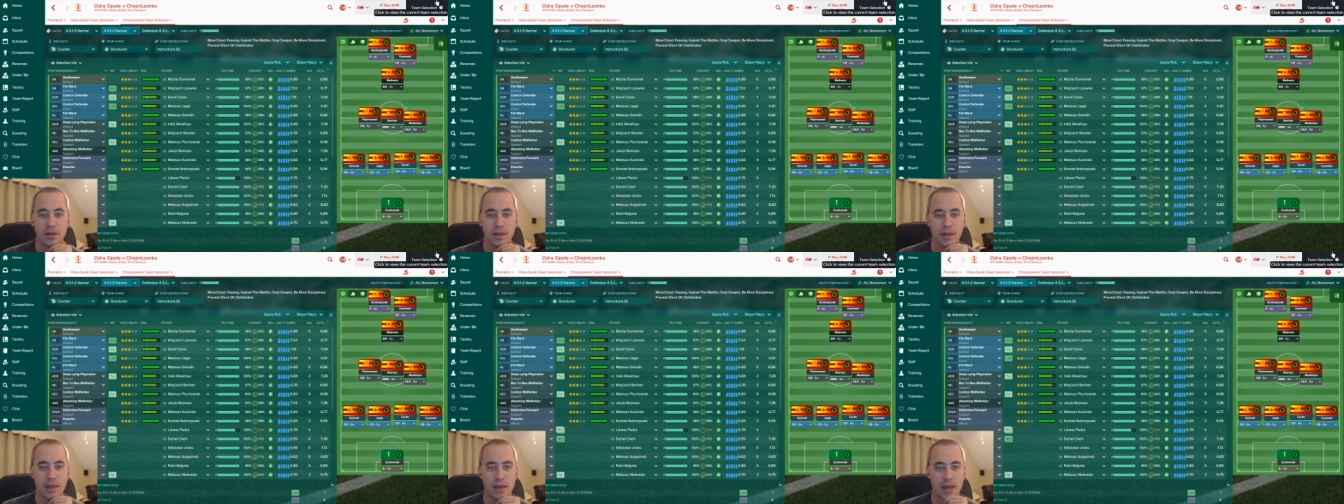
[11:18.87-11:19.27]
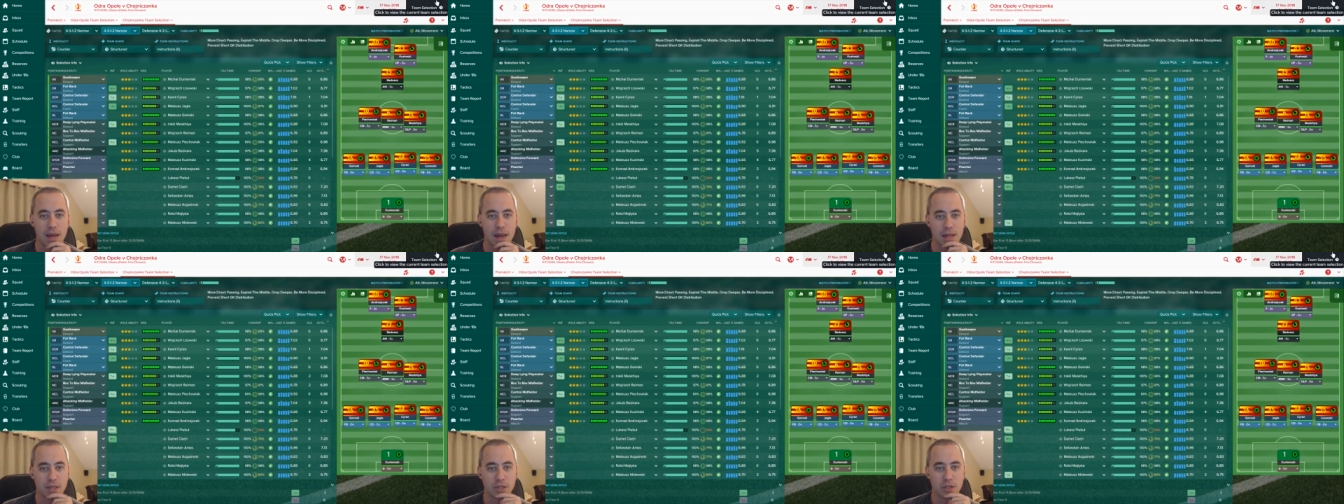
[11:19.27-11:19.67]

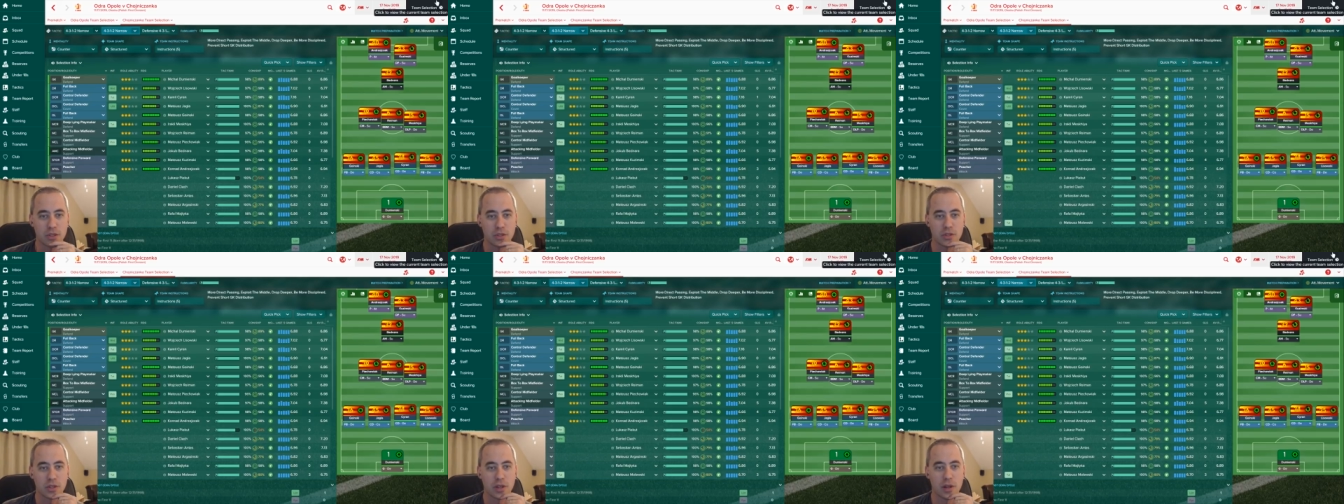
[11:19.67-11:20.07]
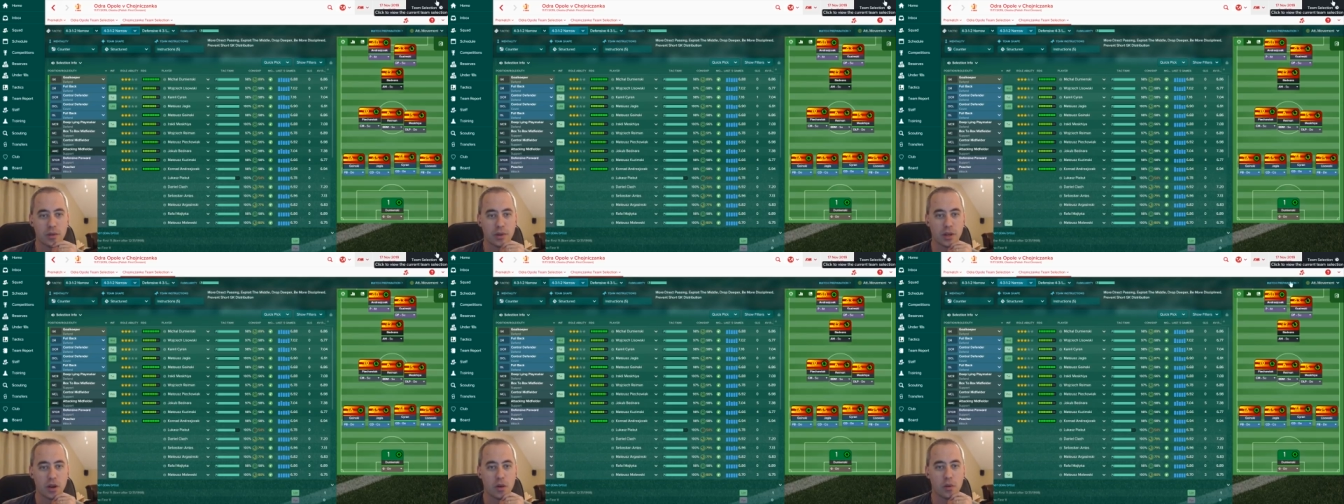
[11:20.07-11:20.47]
Yes. So here
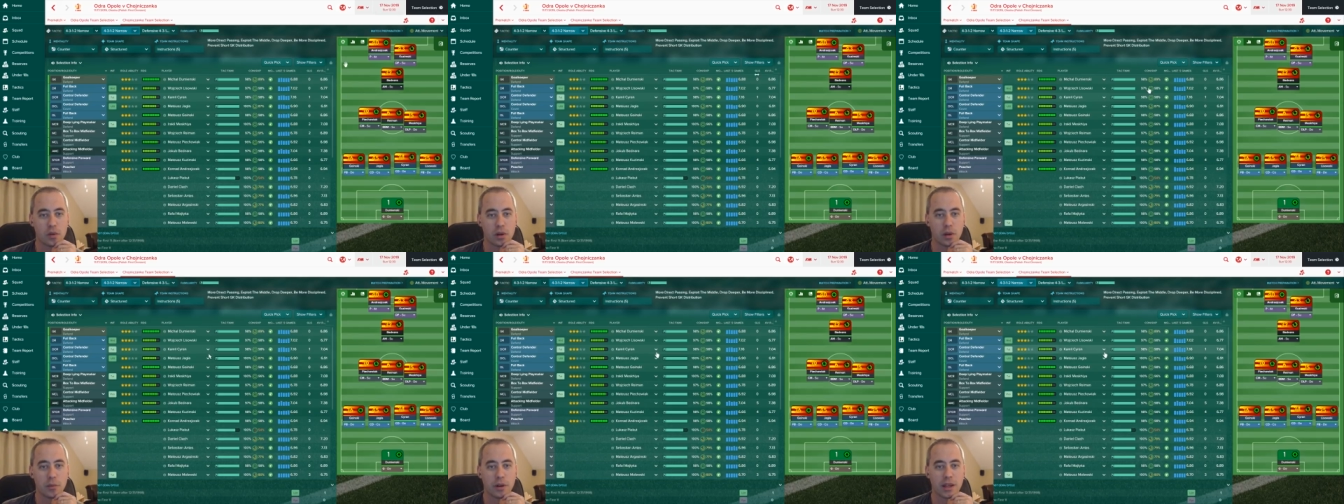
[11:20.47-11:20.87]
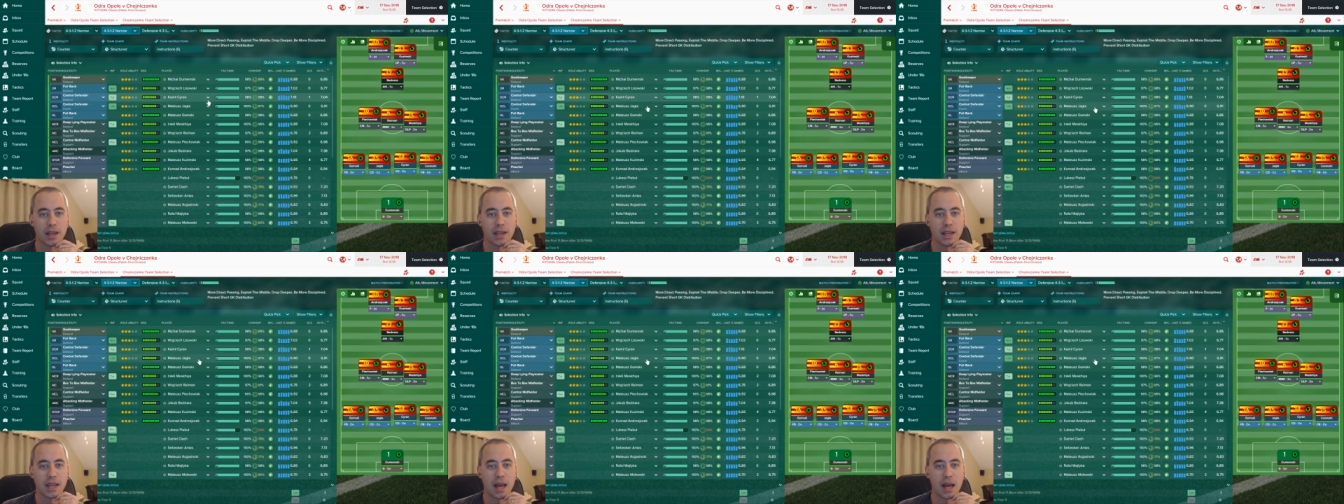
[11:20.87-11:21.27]
we go. We're going to bring
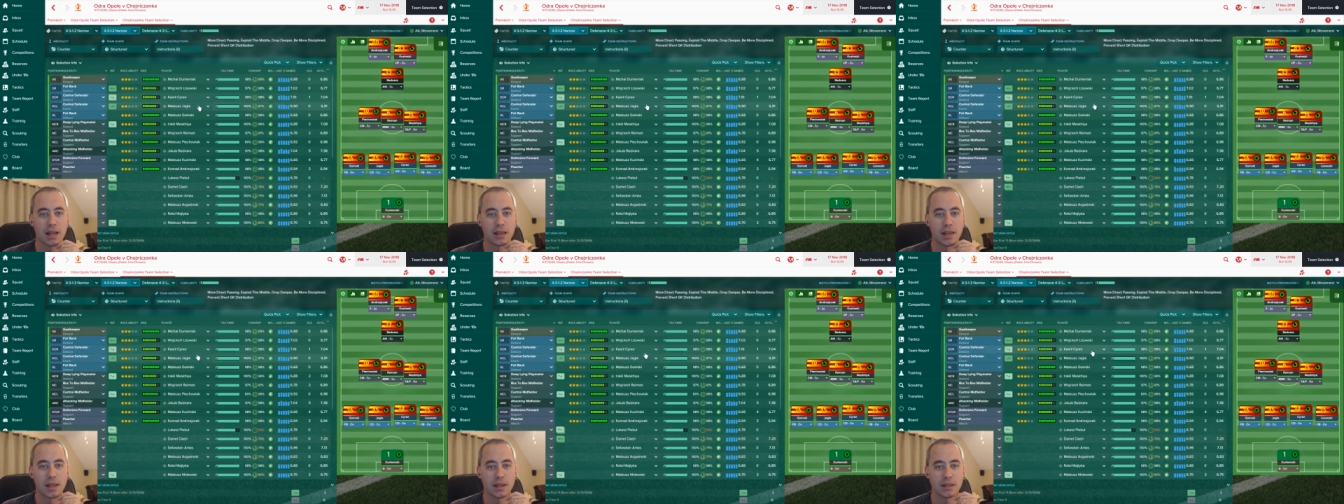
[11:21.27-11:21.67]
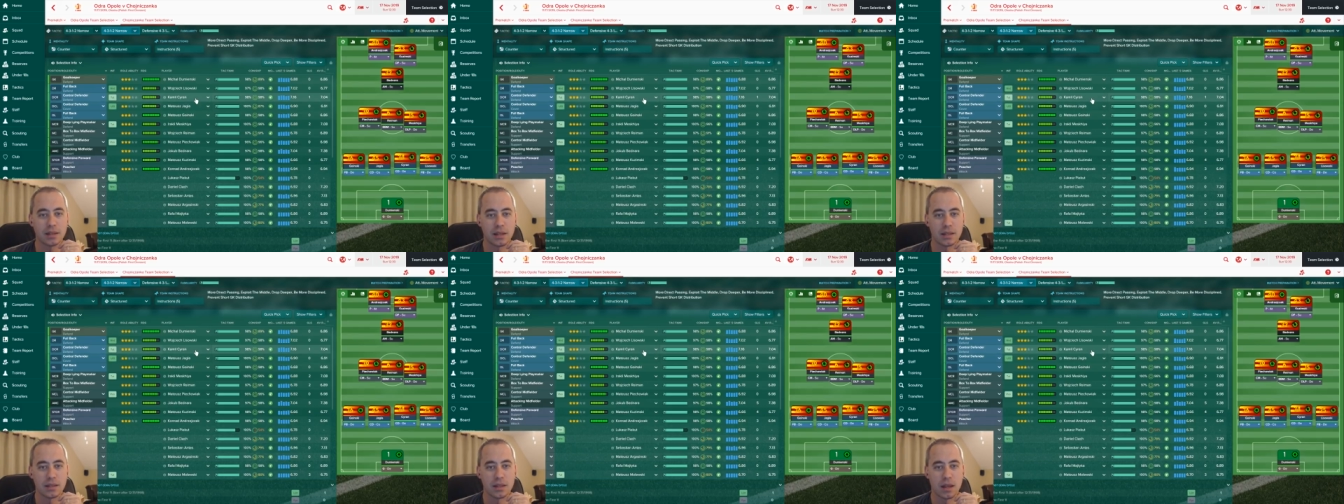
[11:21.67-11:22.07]
in Yagla,
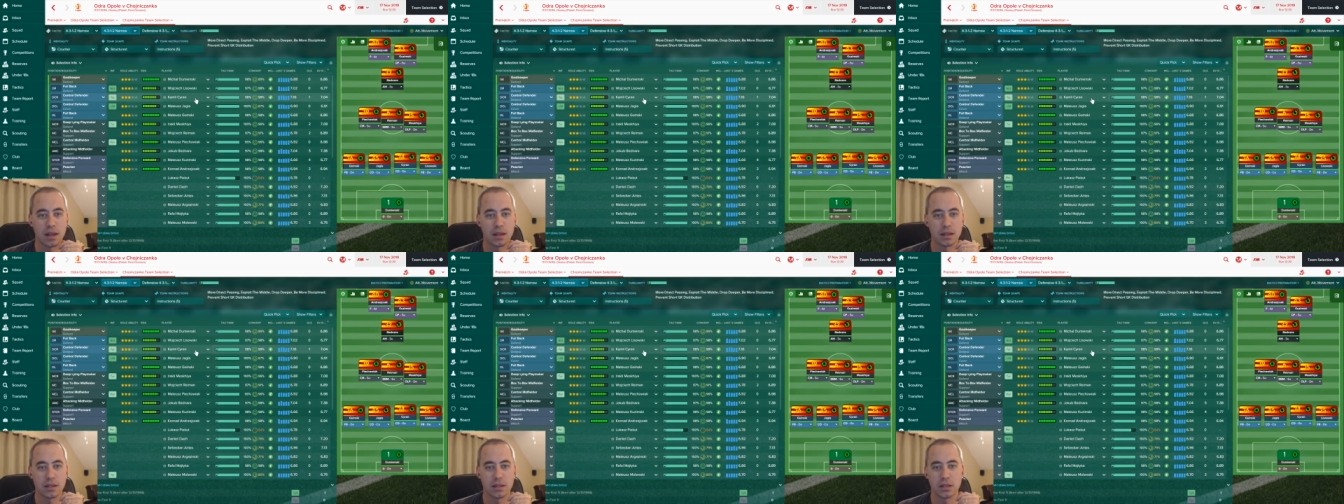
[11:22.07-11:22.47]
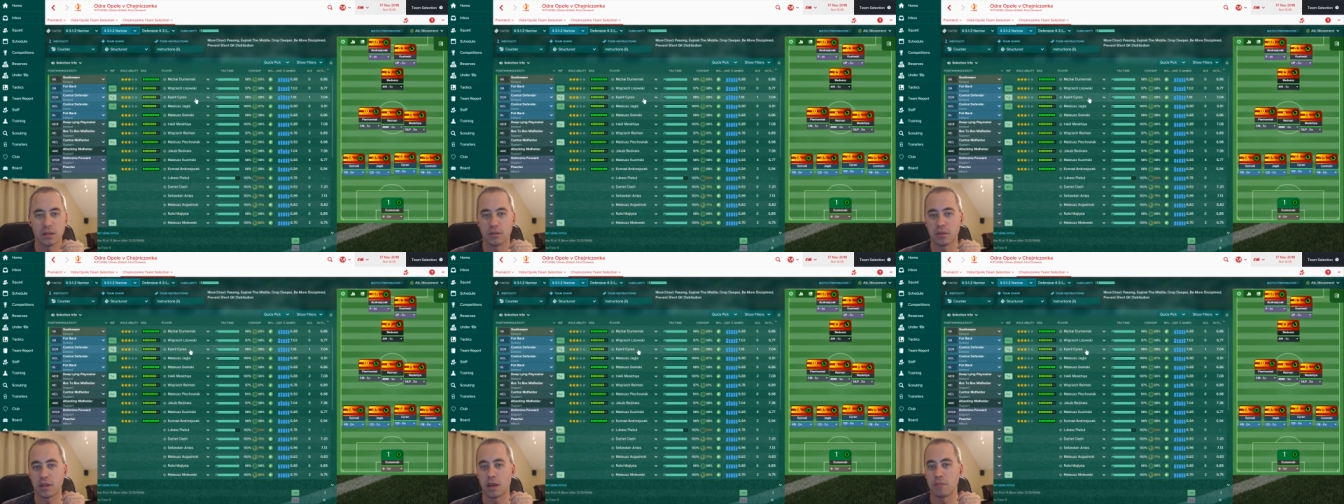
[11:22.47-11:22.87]
and
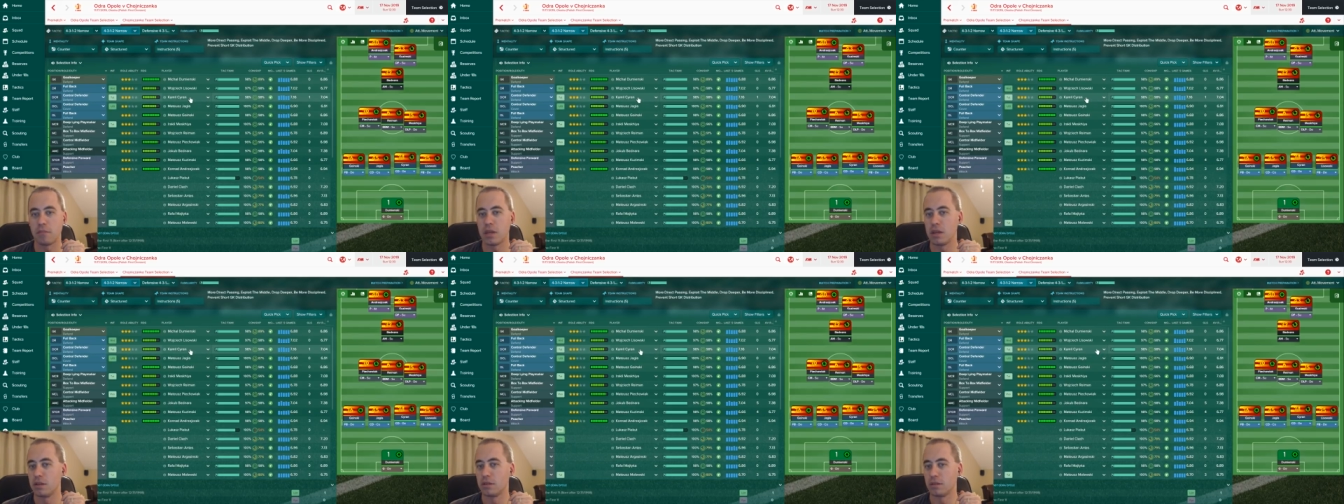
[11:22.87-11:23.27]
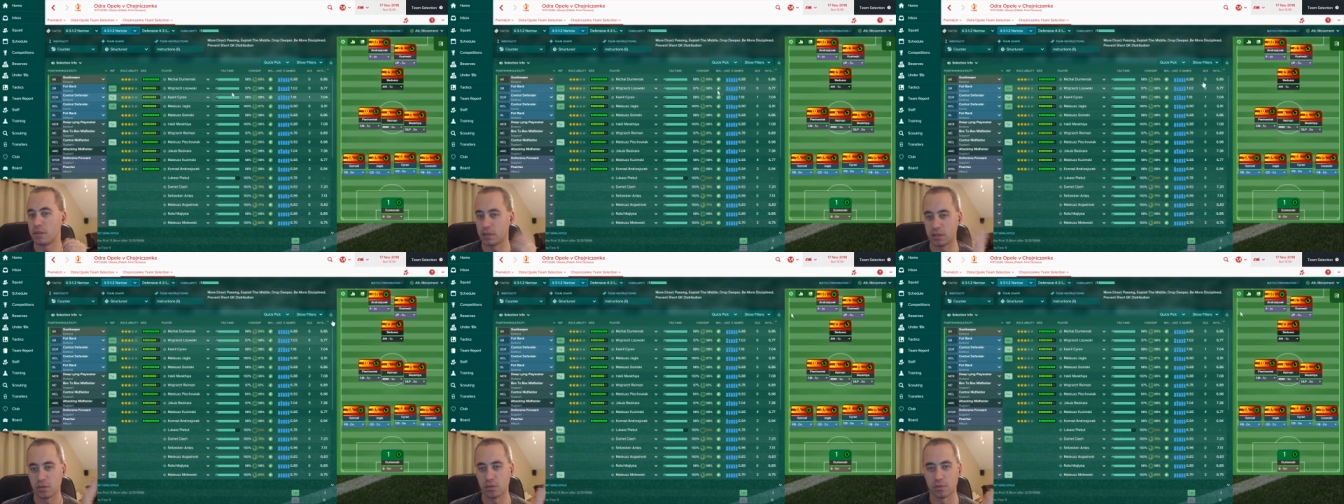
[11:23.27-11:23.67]
Camille
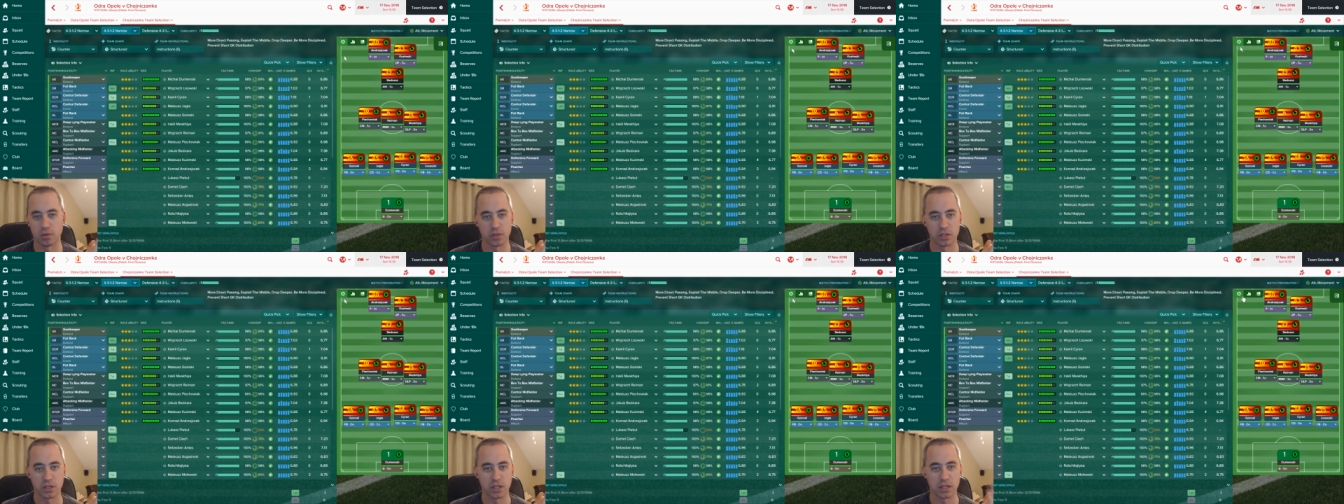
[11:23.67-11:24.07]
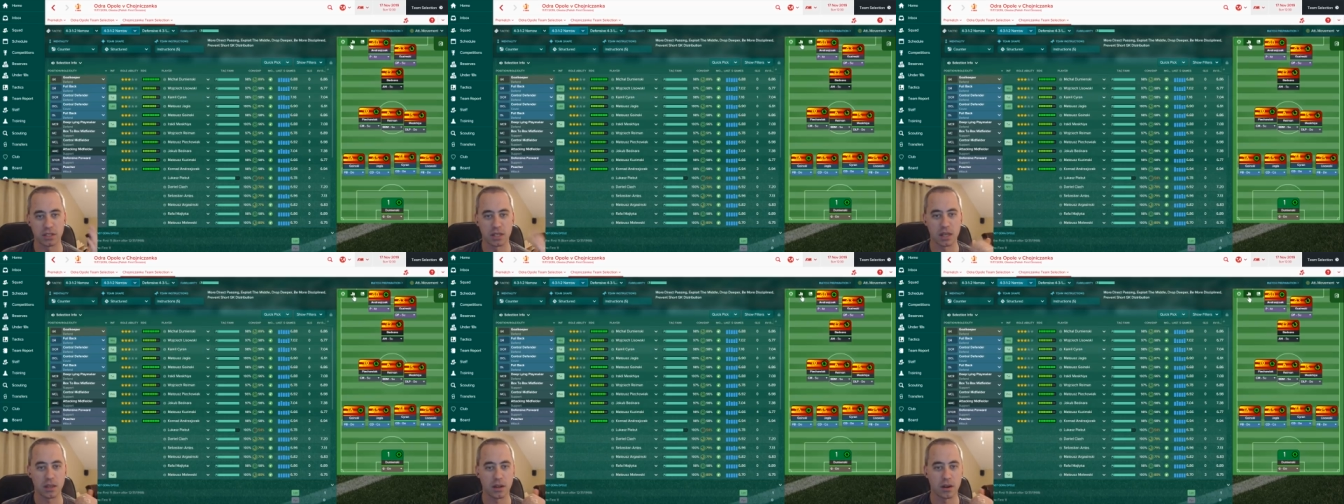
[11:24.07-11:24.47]
is who we're just going to
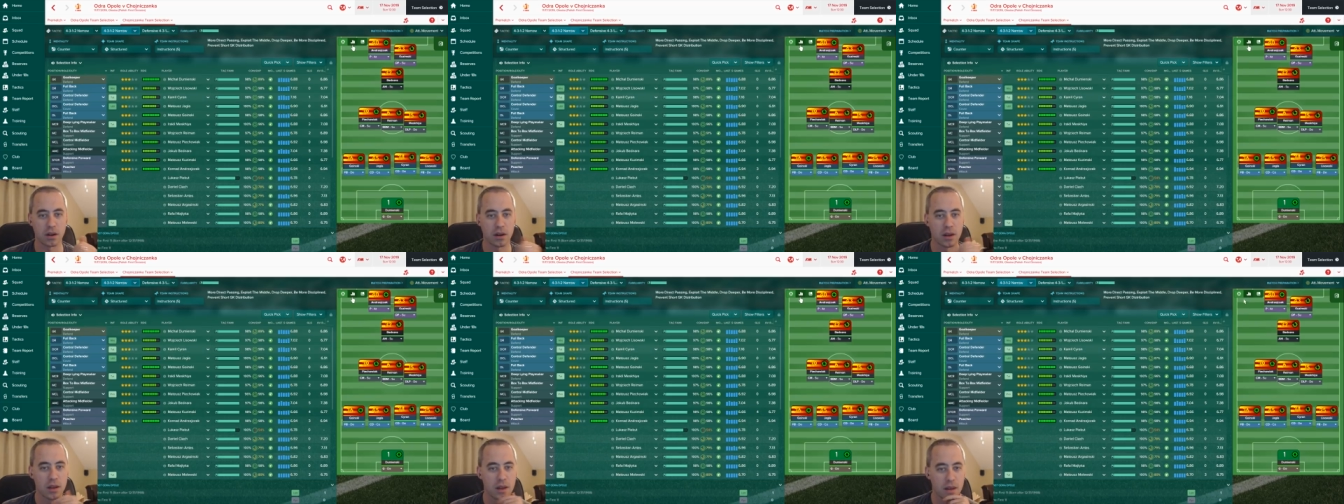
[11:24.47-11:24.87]
say there.